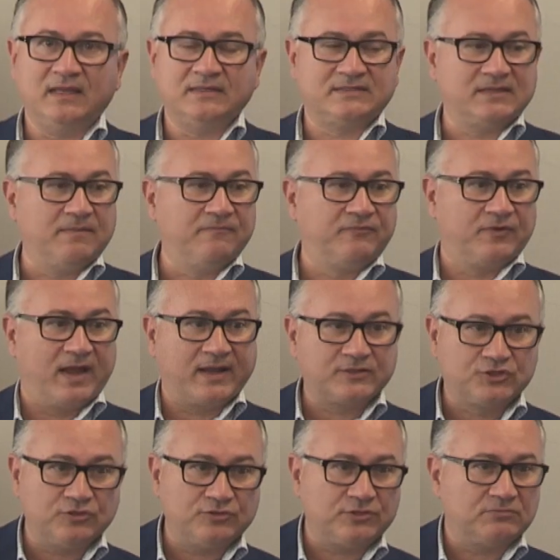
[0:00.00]
And some
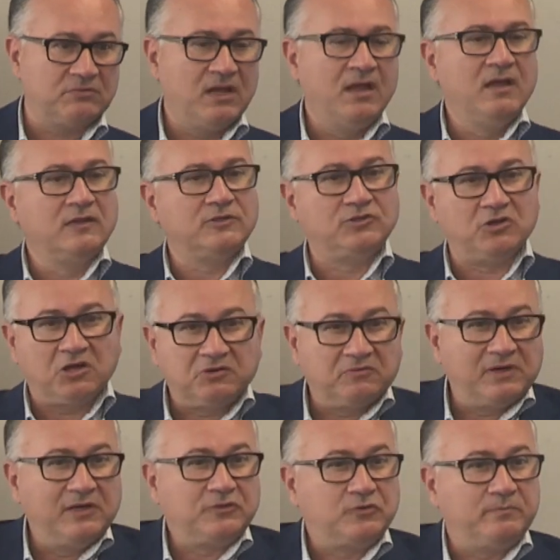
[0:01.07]
fractures don't
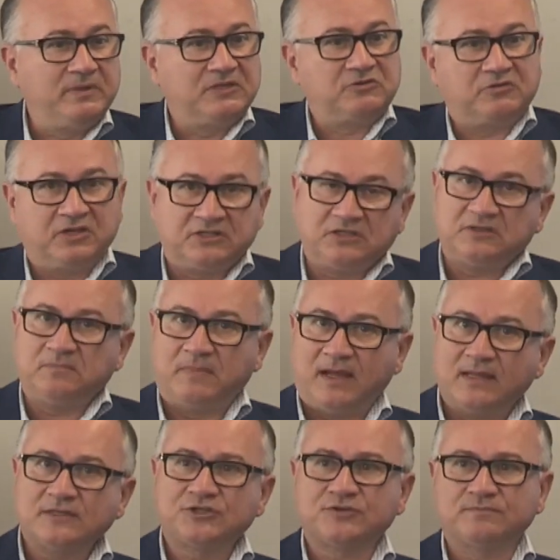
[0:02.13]
really to be treated
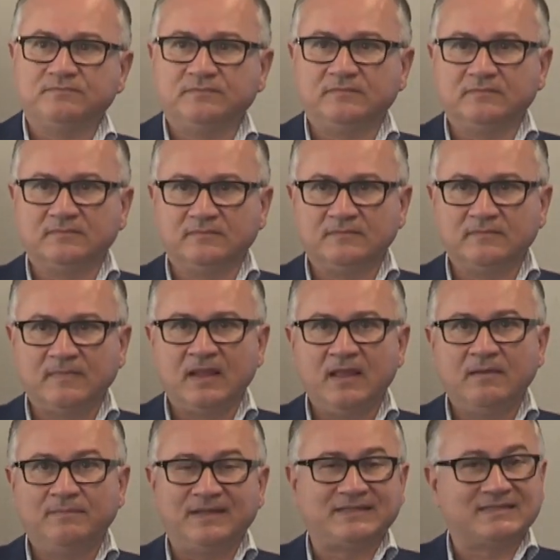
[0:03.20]
much,
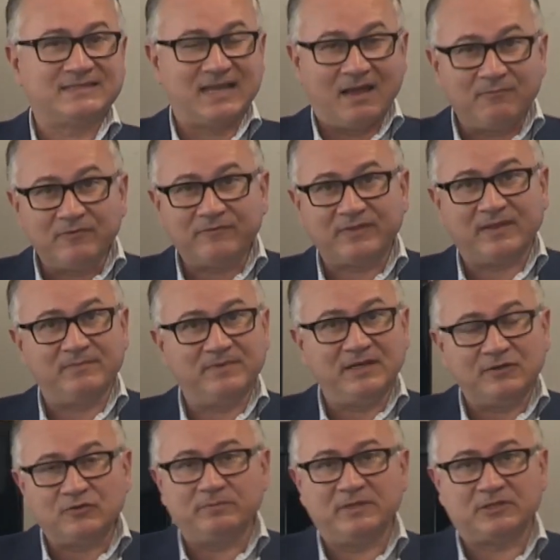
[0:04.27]
but some of them
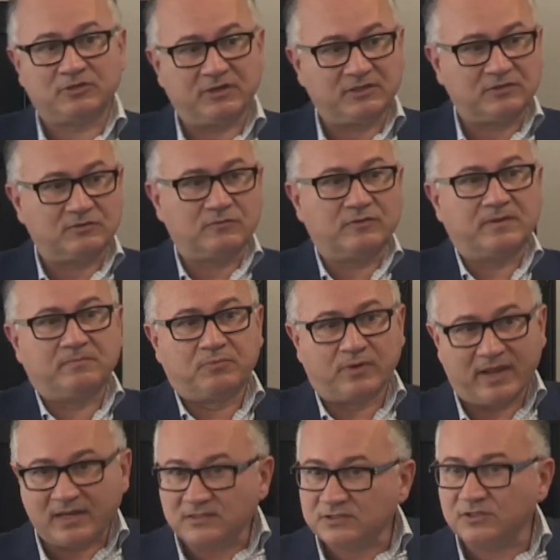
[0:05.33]
need to be treated with a
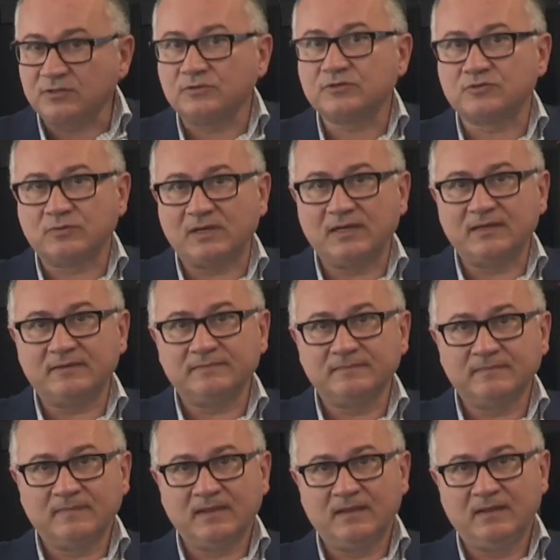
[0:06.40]
brace usually,
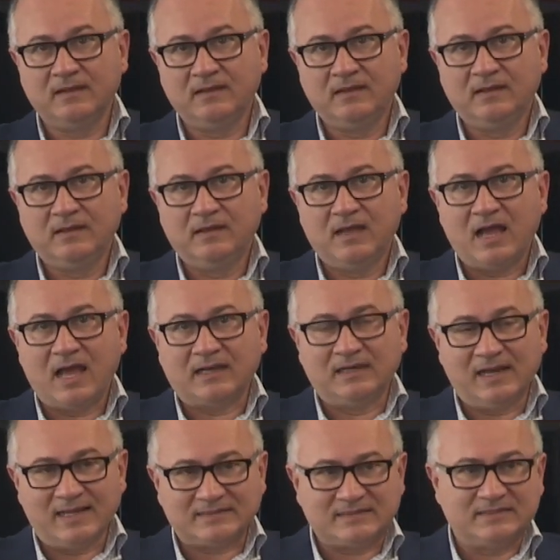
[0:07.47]

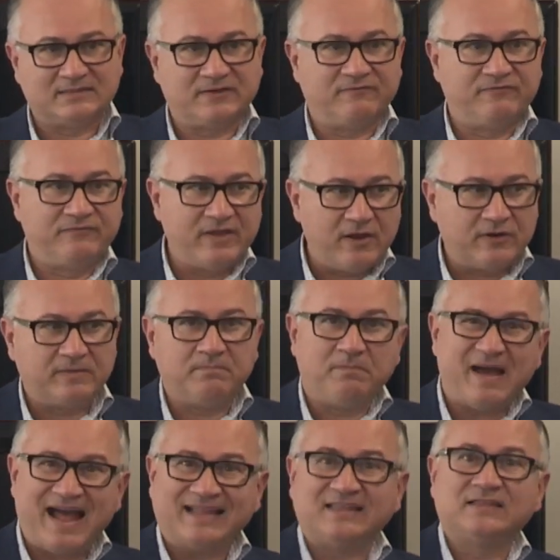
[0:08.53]
unless it's a very
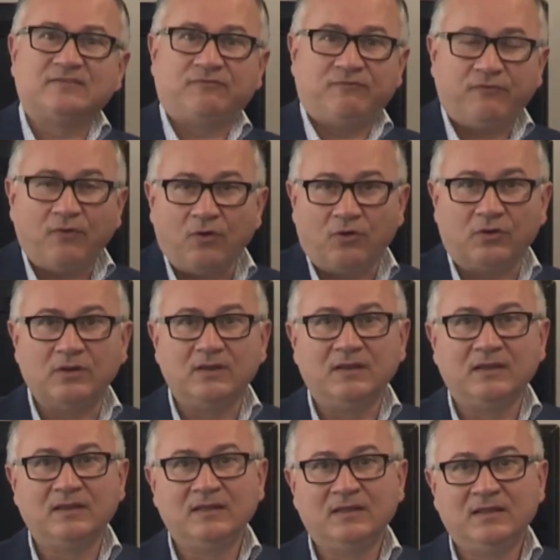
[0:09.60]
bad fall
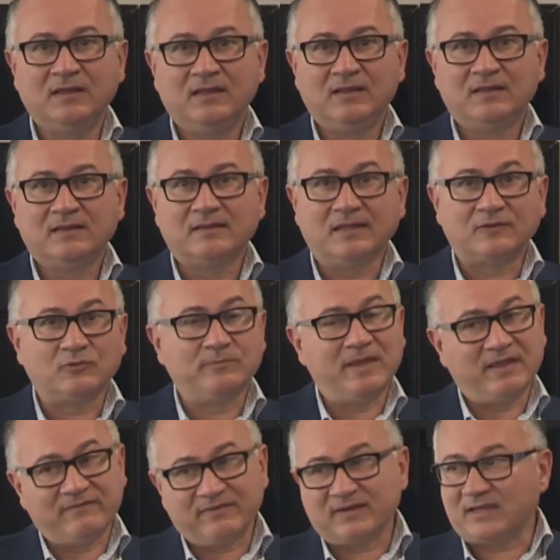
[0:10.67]
that we
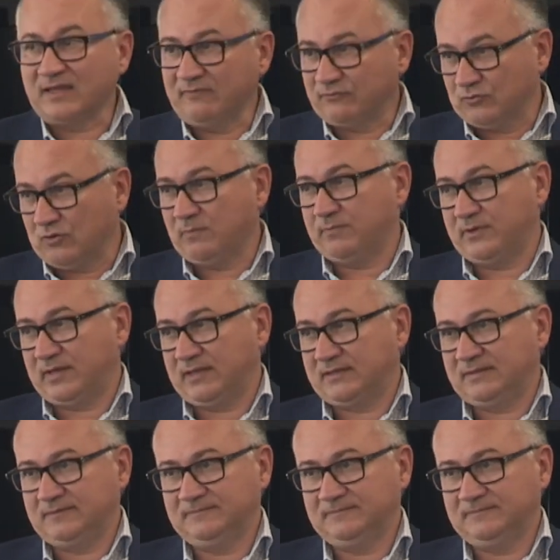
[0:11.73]
may even have to operate.